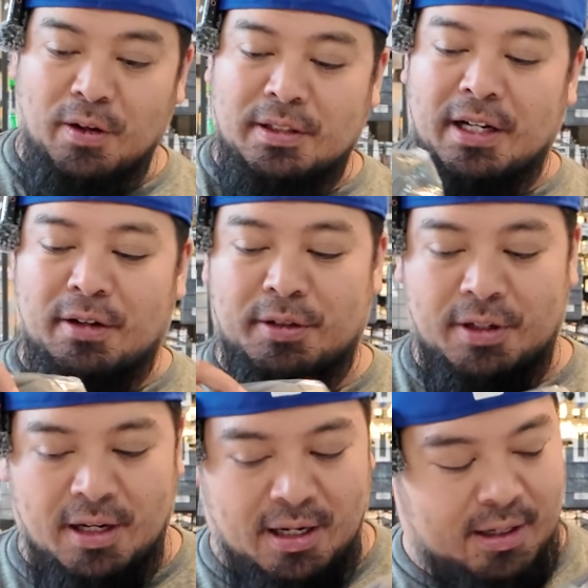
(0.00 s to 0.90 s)
old Techno
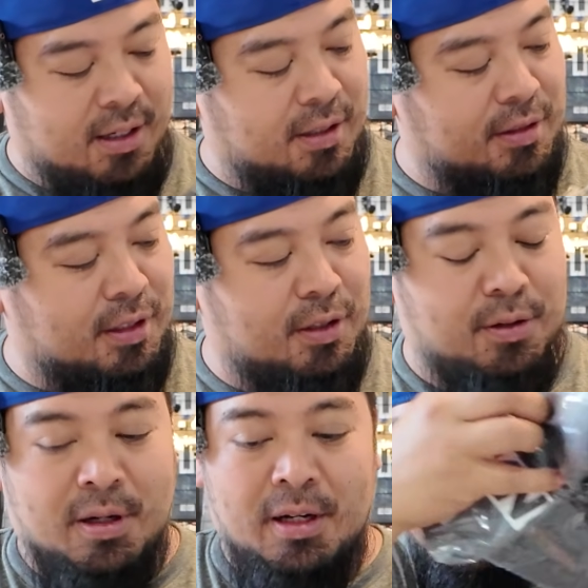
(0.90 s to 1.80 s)
shirt on. Here's the
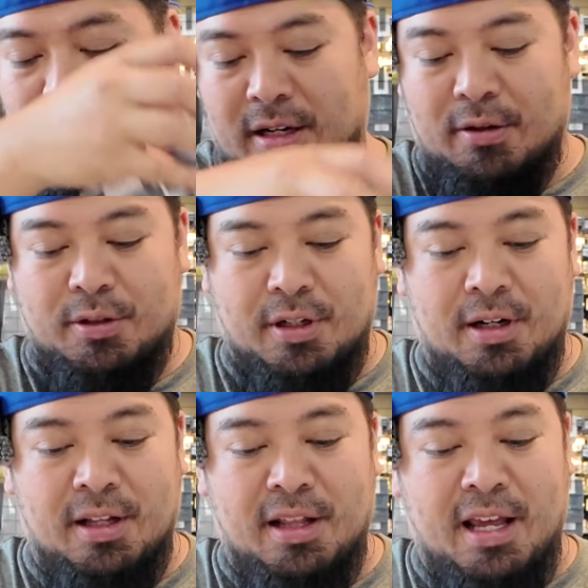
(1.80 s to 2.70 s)
new Techno
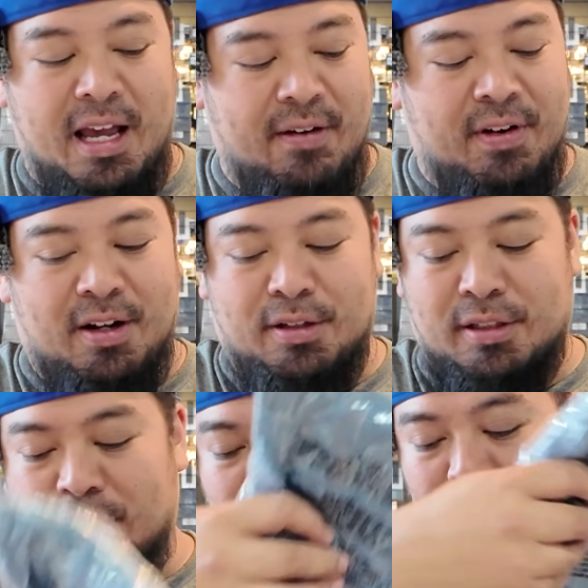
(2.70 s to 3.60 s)
shirt, and they have it
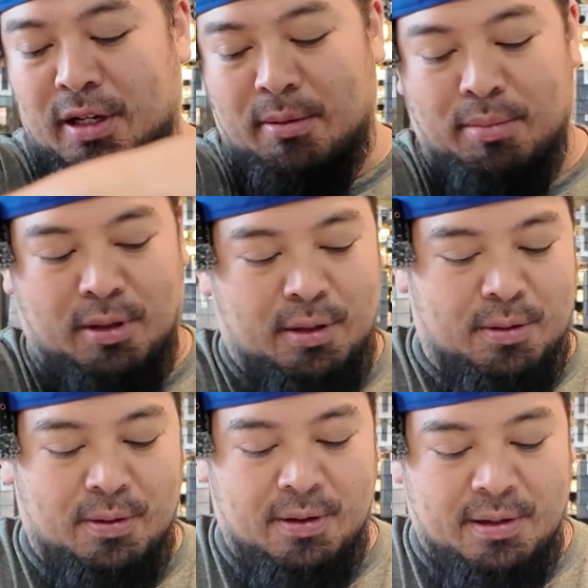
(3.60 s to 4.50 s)
also in a
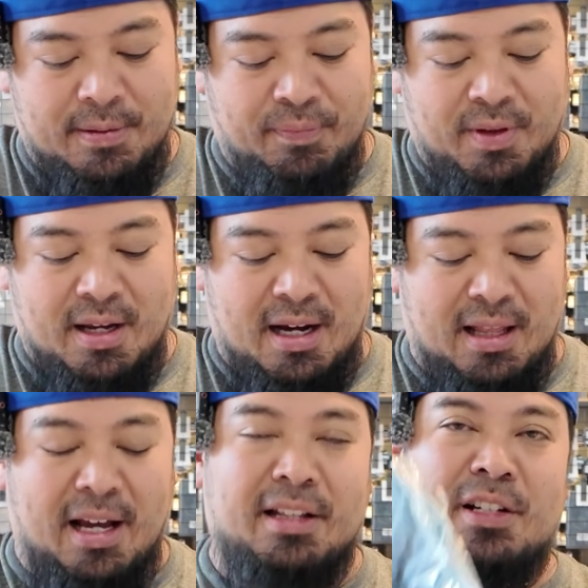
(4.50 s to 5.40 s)
blue. I
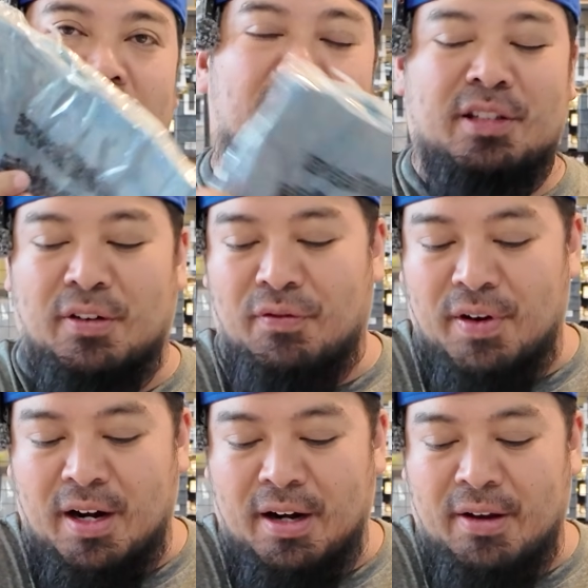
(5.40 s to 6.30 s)
like these shirts. They're
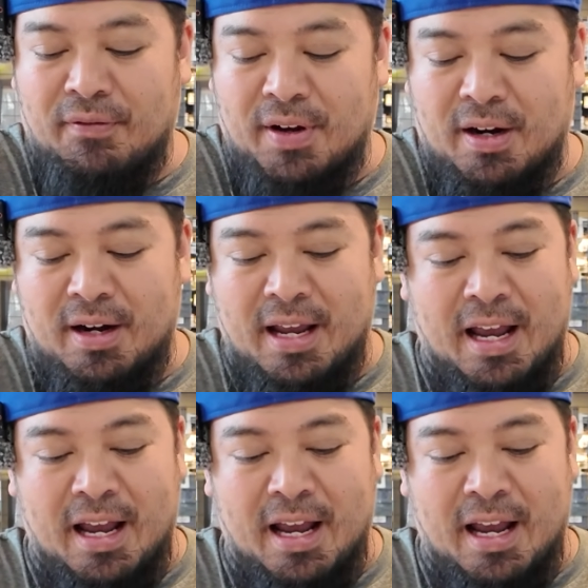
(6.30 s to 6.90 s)
very, very